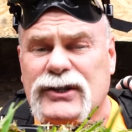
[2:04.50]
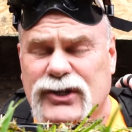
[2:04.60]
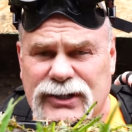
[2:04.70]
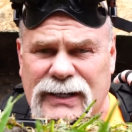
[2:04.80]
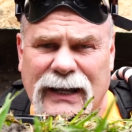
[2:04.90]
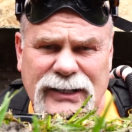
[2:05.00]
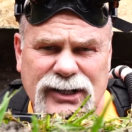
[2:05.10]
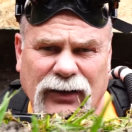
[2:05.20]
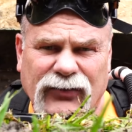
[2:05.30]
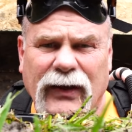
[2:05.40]
just to let
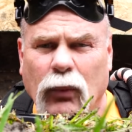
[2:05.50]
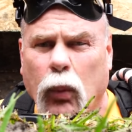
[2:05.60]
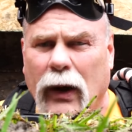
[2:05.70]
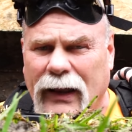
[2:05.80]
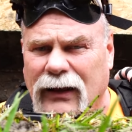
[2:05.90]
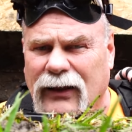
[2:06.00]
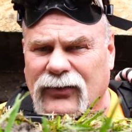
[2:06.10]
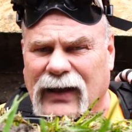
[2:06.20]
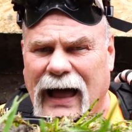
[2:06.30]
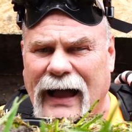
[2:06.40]
y'all see what it
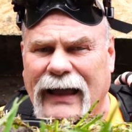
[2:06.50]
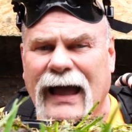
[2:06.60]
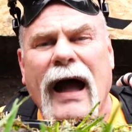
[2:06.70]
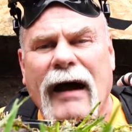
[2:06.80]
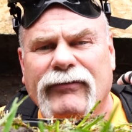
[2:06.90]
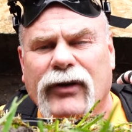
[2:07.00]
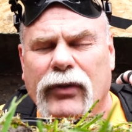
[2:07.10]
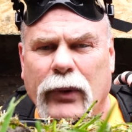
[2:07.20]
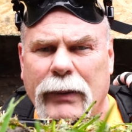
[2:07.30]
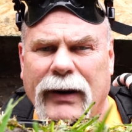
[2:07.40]
looks like after
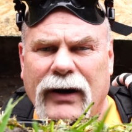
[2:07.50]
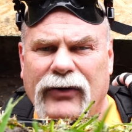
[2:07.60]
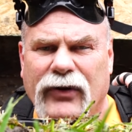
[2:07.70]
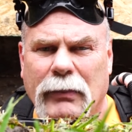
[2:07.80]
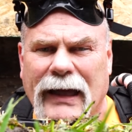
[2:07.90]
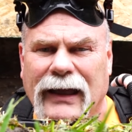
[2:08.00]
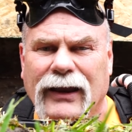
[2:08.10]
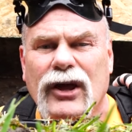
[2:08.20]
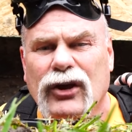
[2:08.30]
the repairs are made.